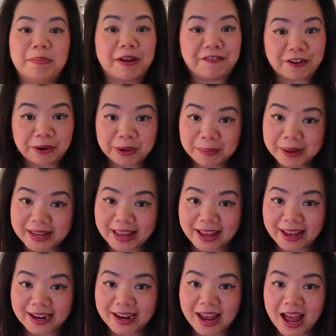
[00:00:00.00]
Before we
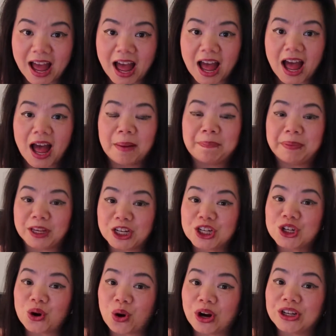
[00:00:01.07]
begin, be
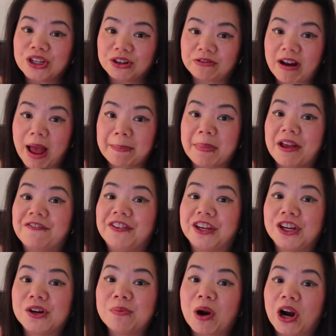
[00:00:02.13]
sure to grab my
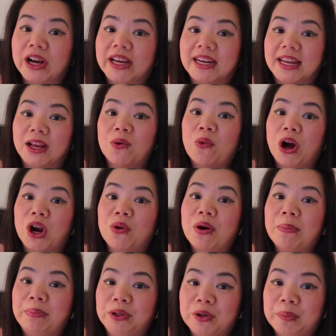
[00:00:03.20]
Video Marketing
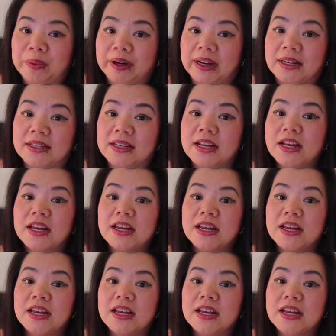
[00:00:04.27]
101 Blueprint.